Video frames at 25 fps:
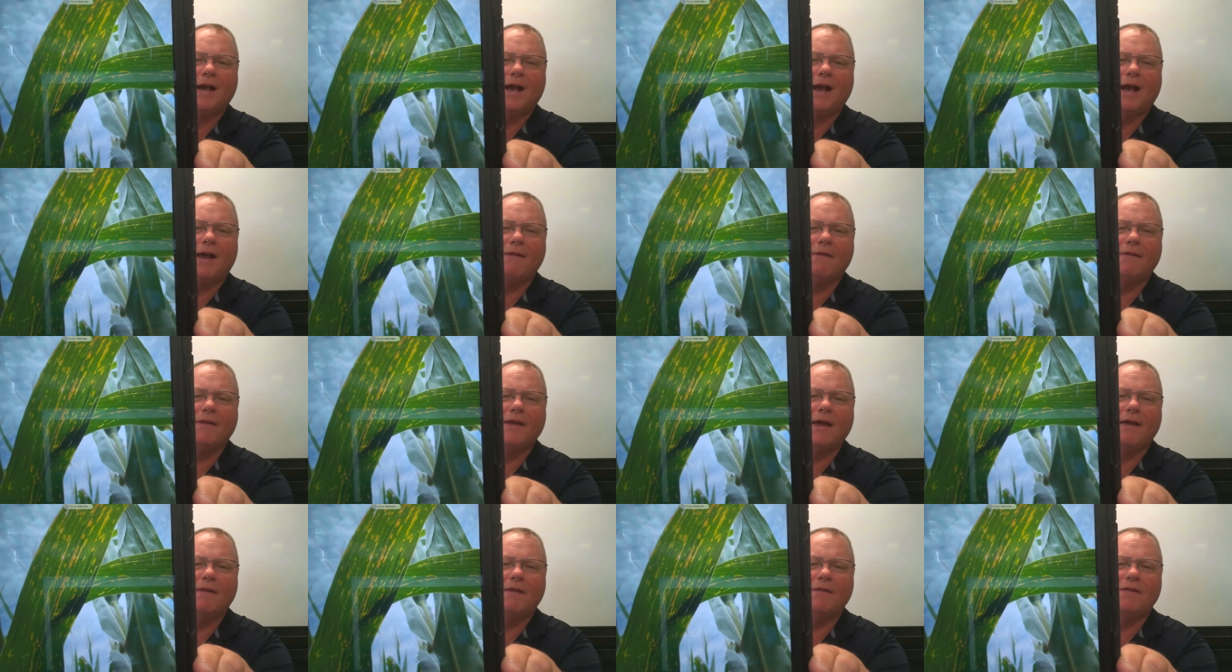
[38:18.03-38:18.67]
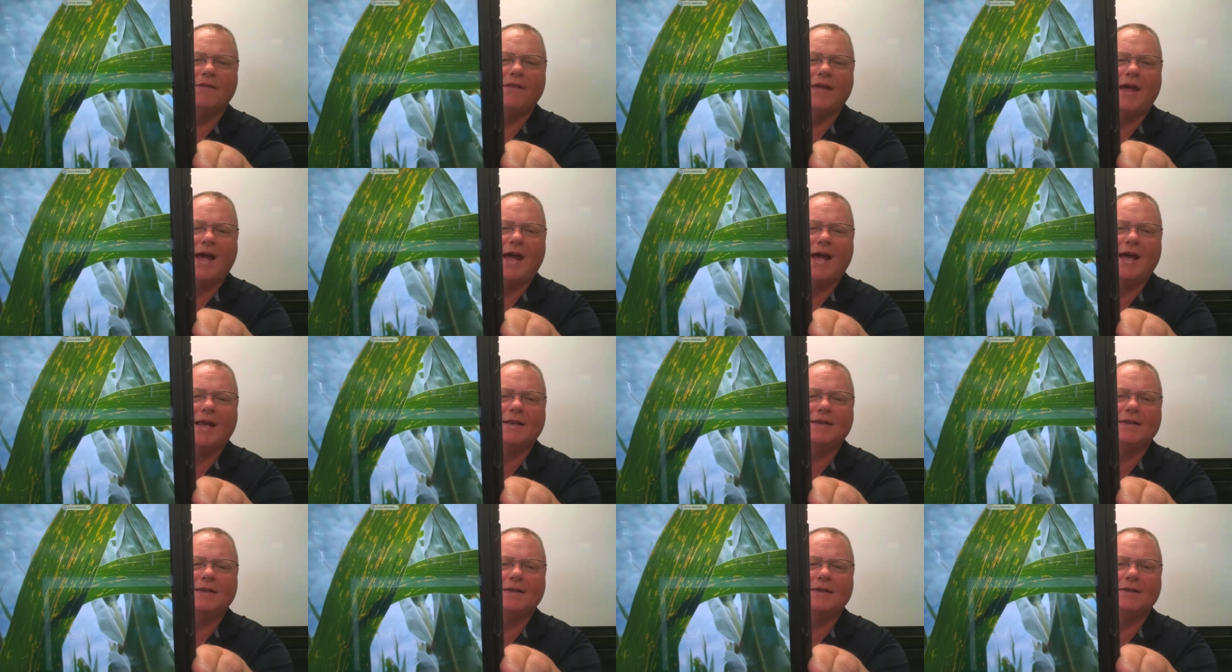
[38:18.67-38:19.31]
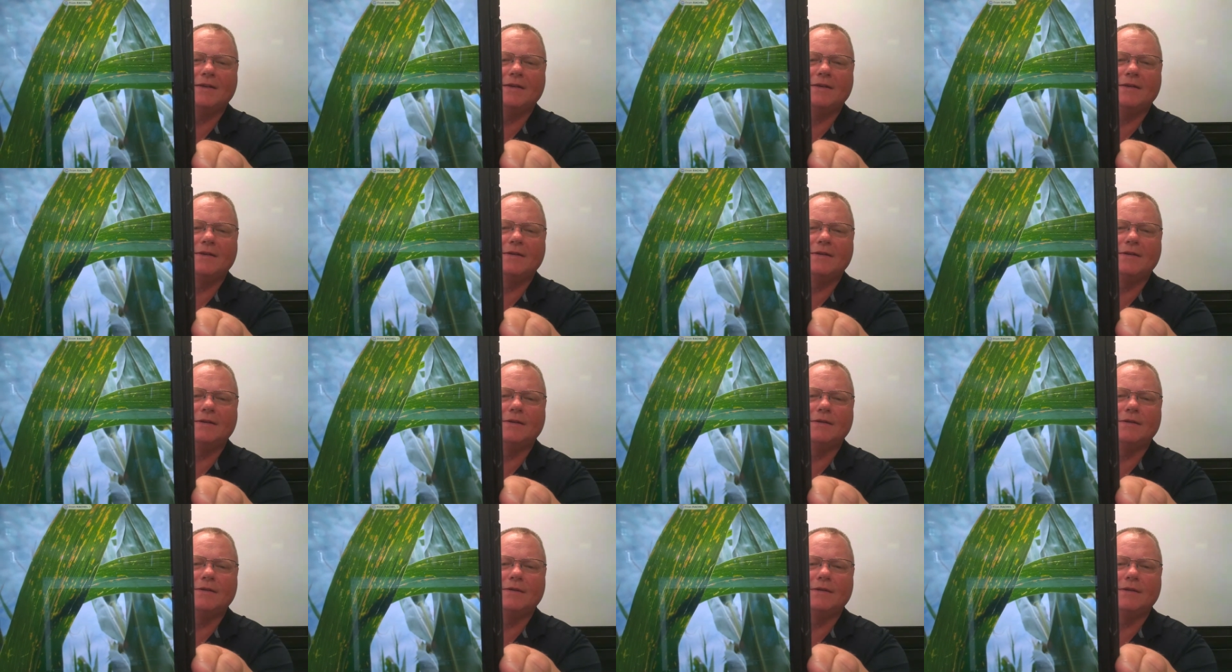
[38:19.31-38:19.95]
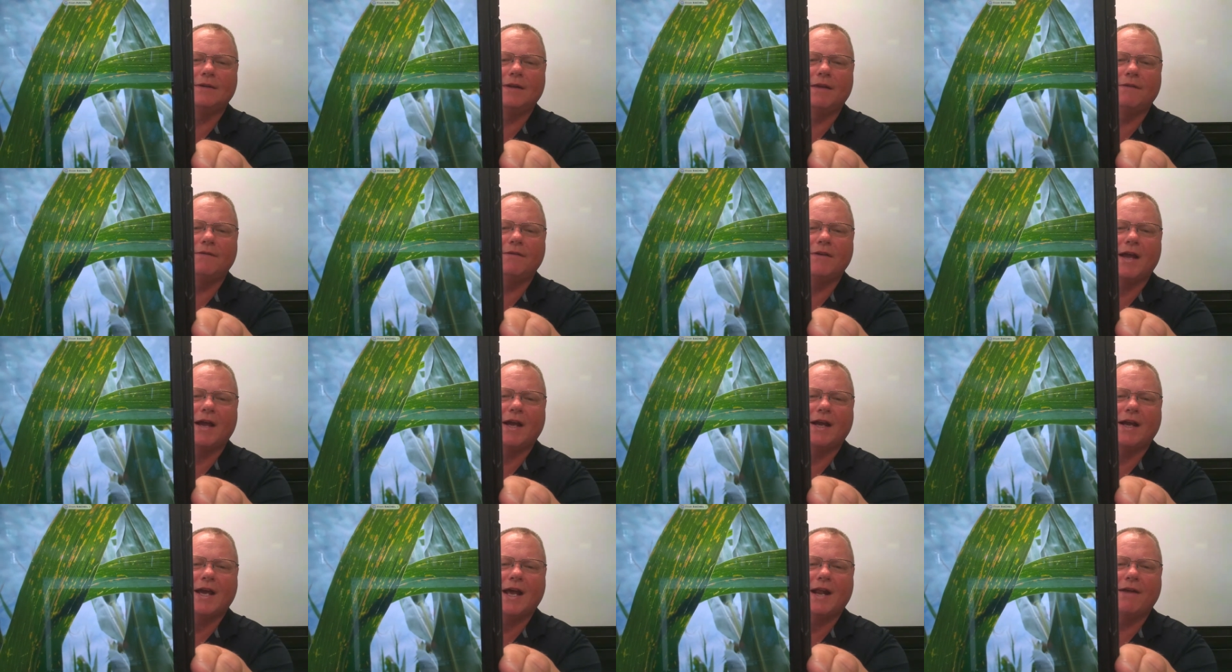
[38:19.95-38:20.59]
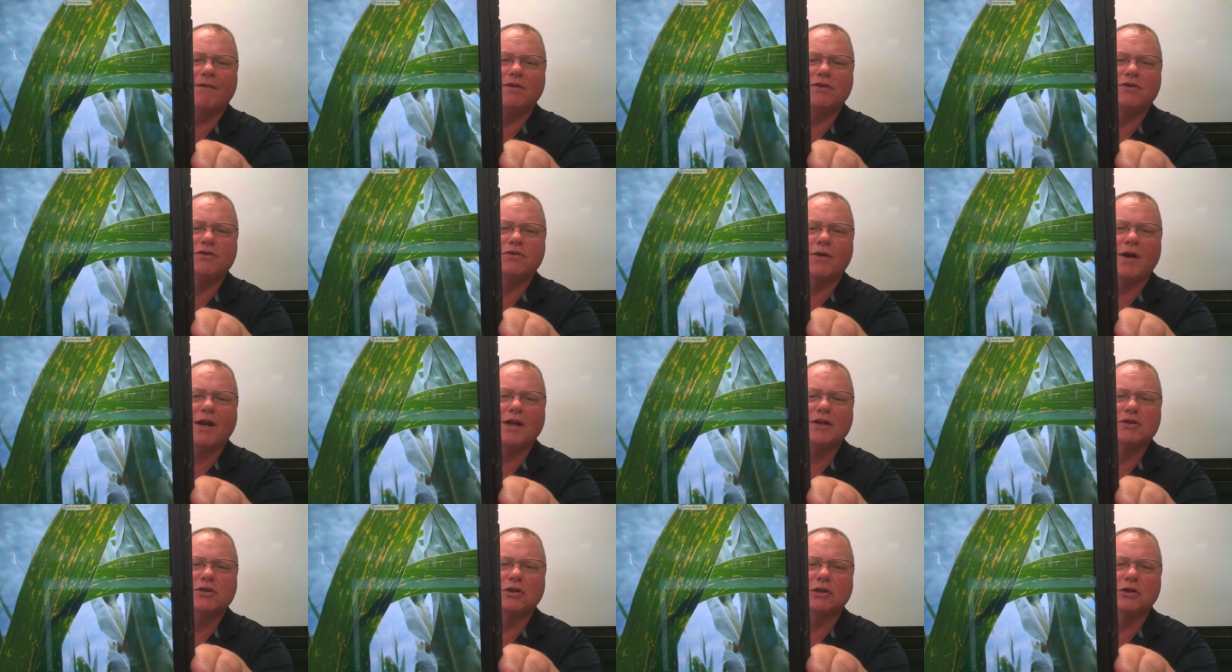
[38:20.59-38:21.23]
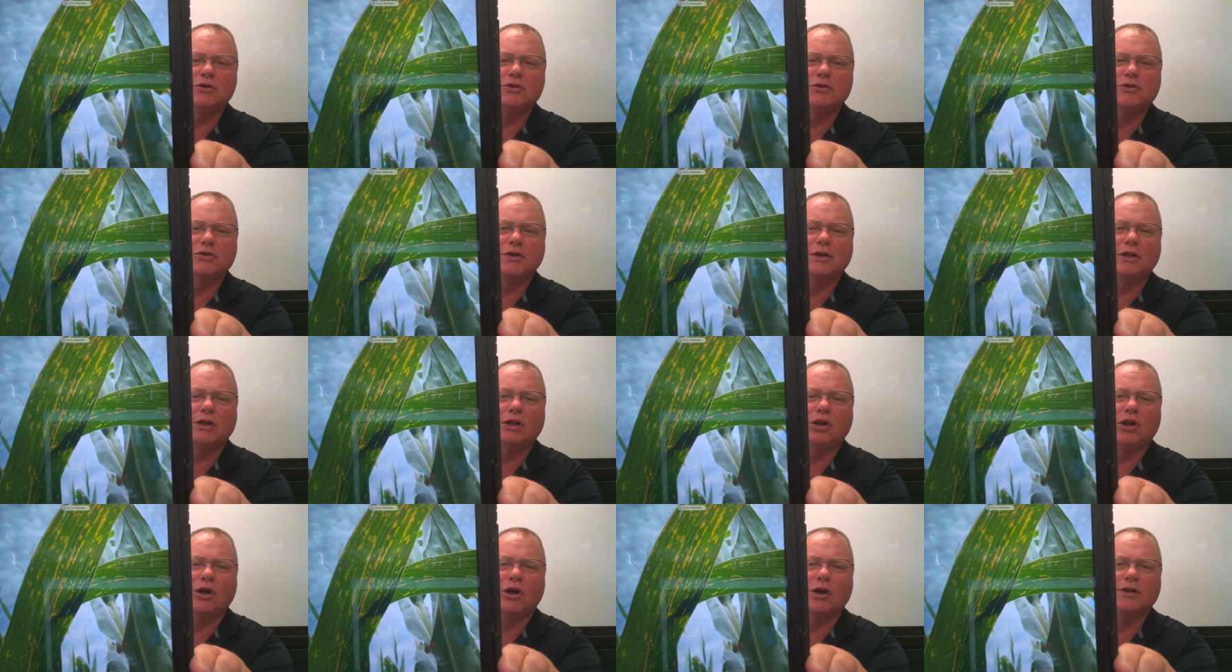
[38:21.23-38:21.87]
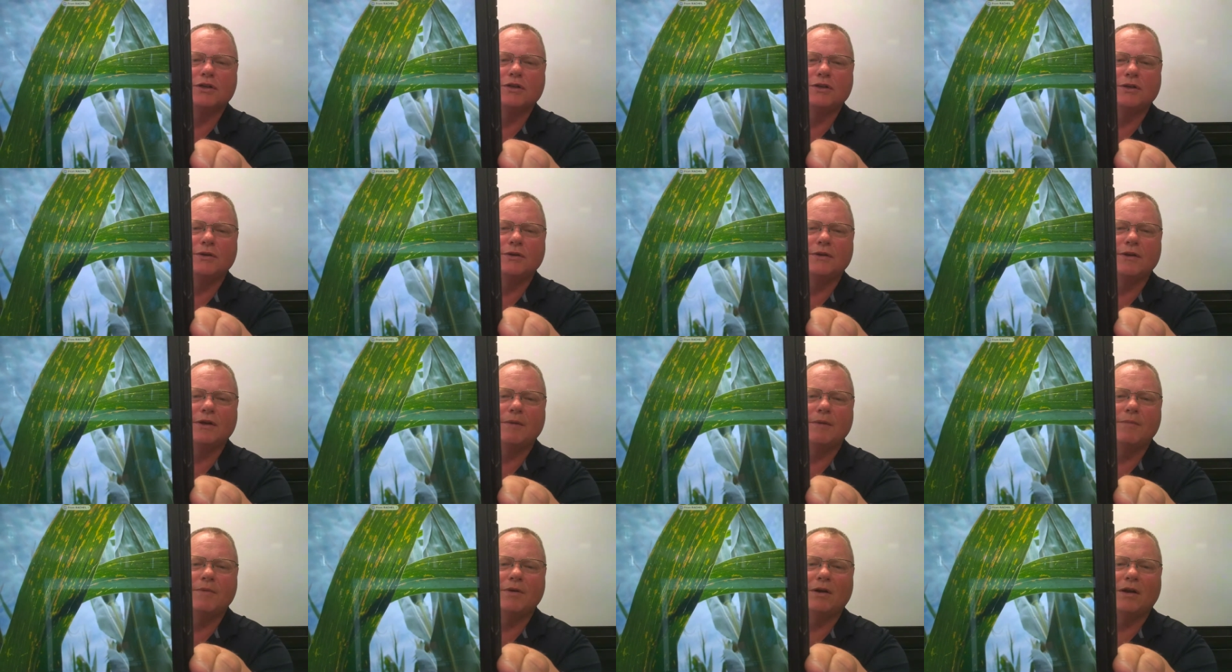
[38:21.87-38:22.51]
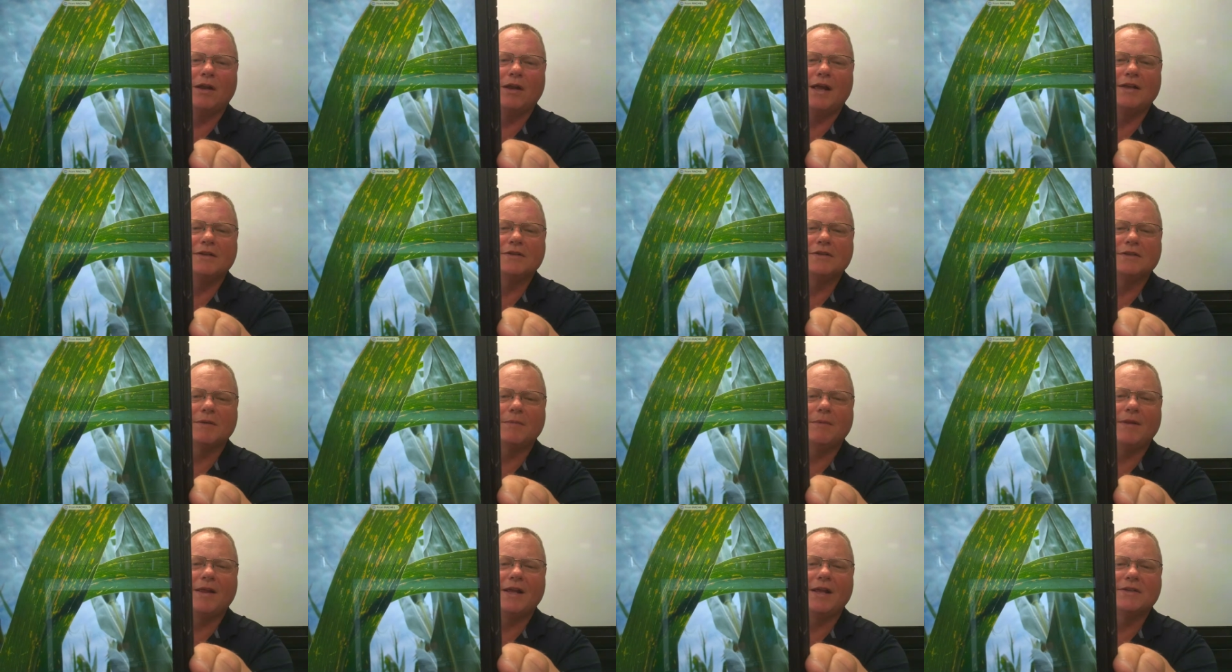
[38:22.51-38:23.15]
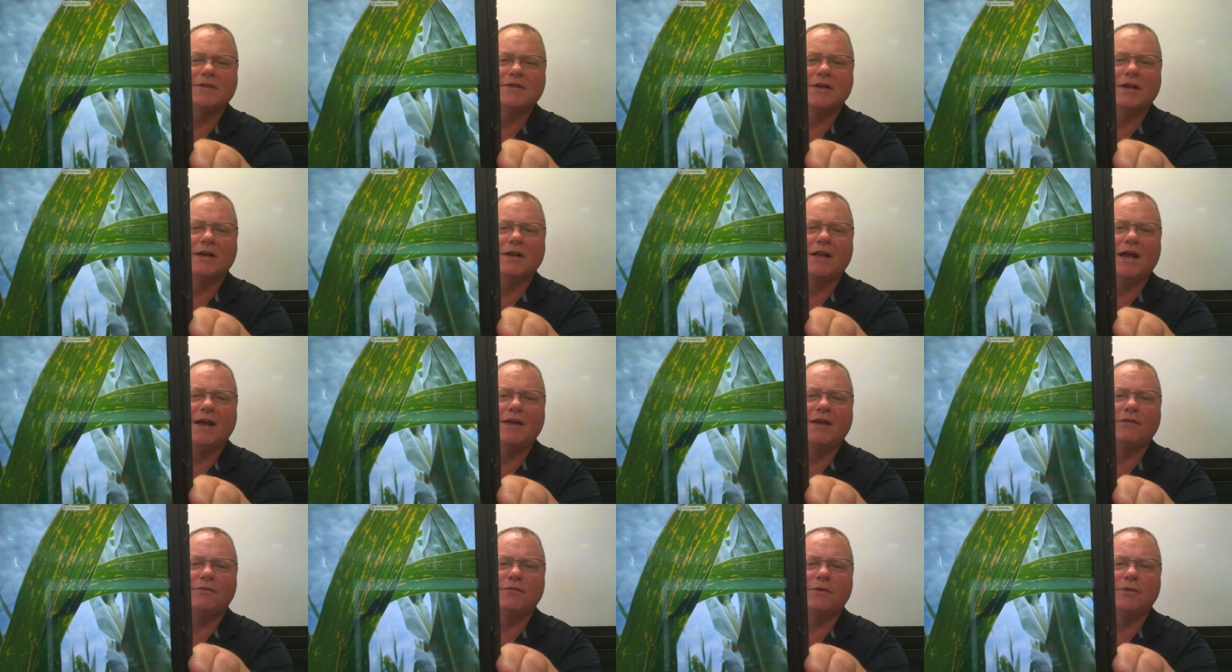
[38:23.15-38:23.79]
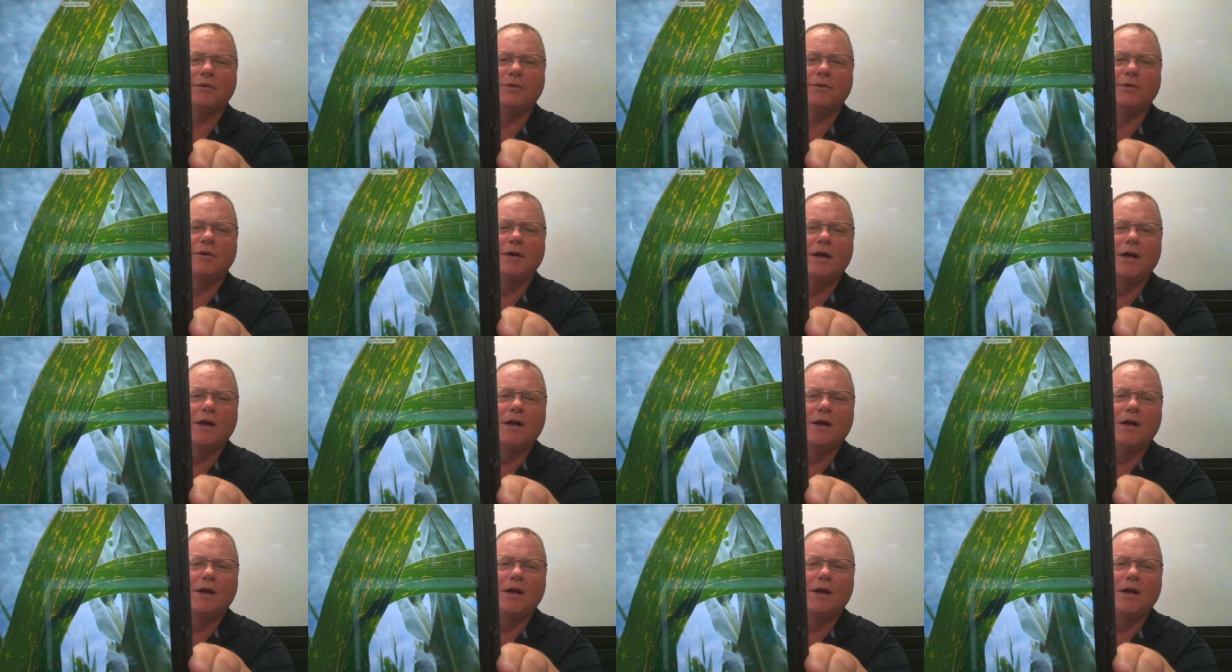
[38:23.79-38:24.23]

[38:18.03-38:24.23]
And that they've got kind of a translucent look to them. They're letting some of that sunlight through.